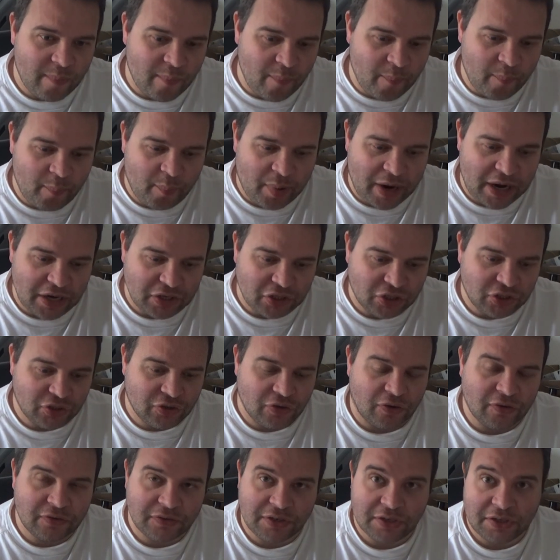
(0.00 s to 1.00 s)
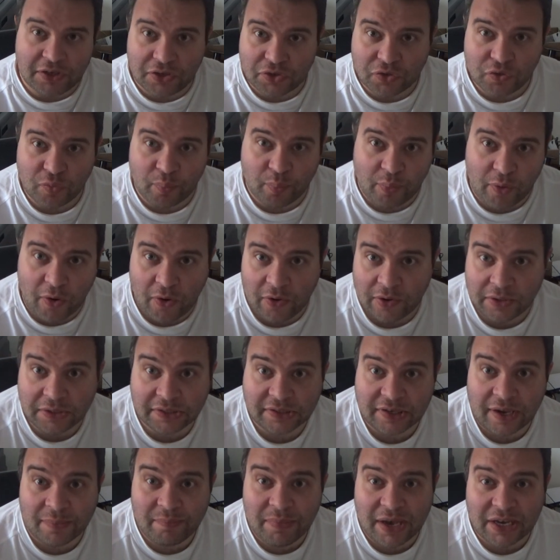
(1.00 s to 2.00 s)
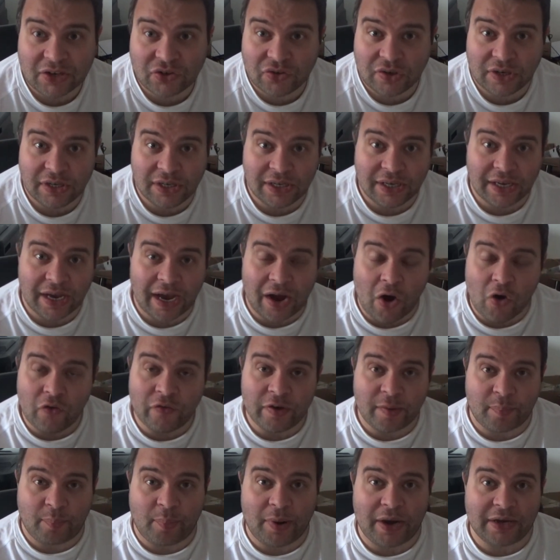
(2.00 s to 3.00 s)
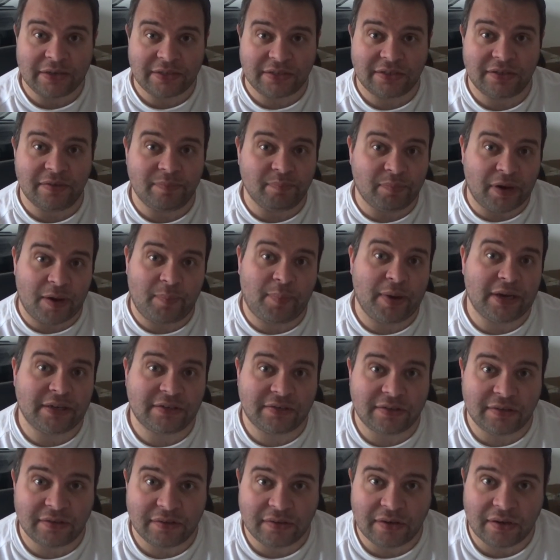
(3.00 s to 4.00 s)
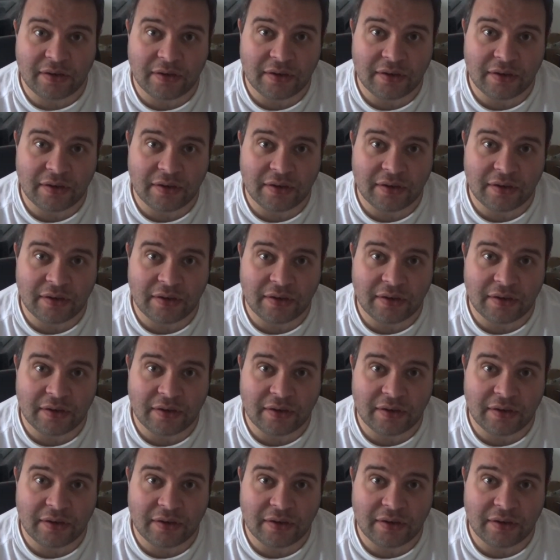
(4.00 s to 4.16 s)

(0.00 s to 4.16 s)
by shorting the 2 points, I'm actually bypassing